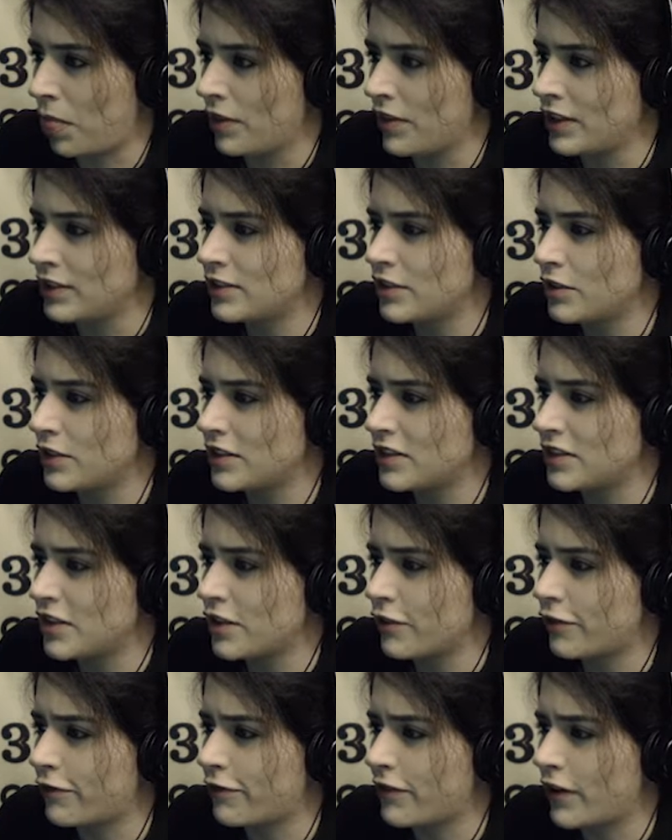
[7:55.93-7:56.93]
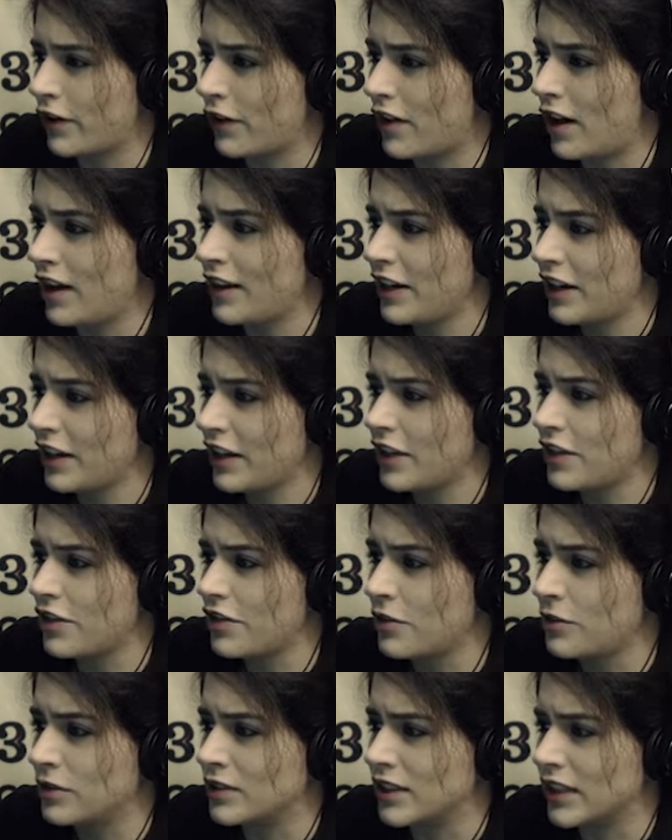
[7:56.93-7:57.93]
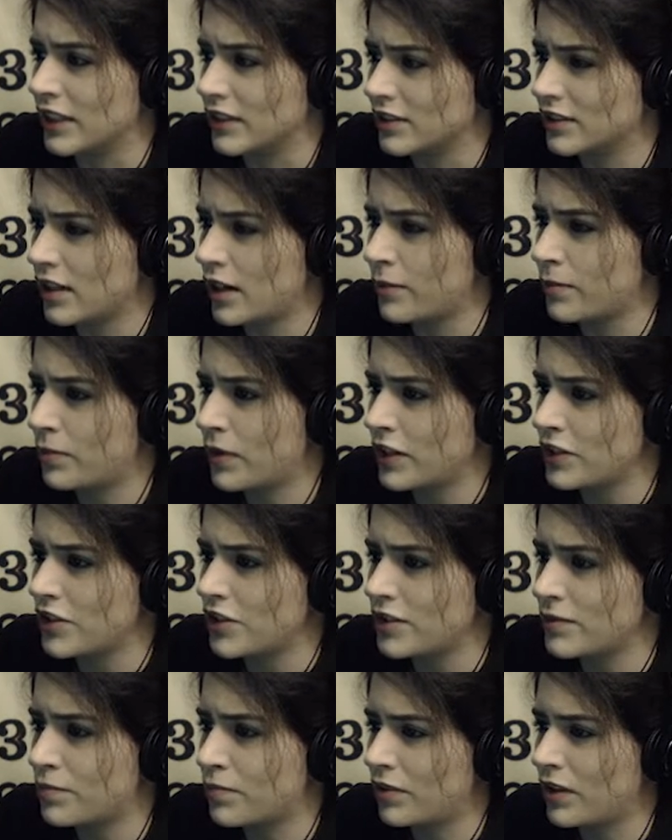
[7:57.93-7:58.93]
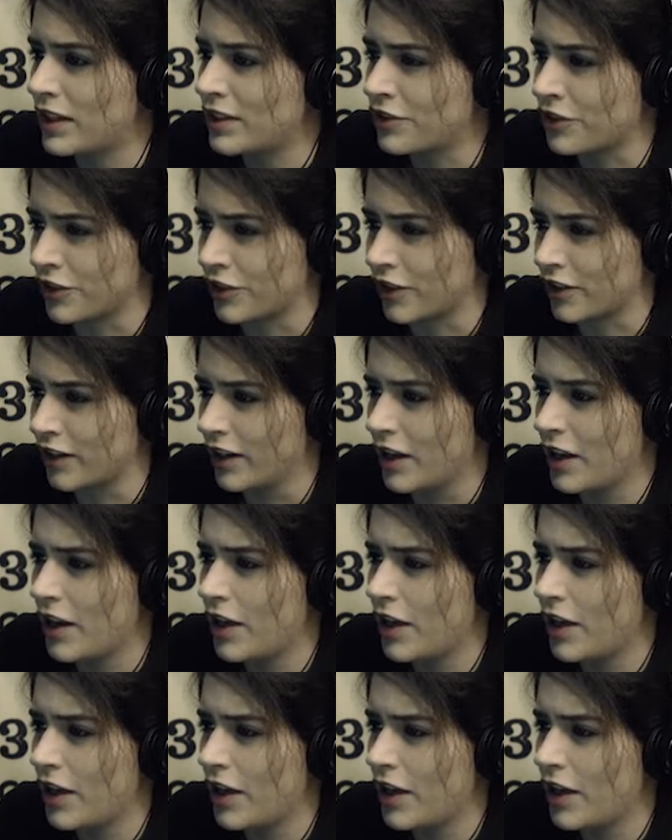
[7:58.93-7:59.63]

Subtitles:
does the pharaonic enthusiast. A precious pleasure.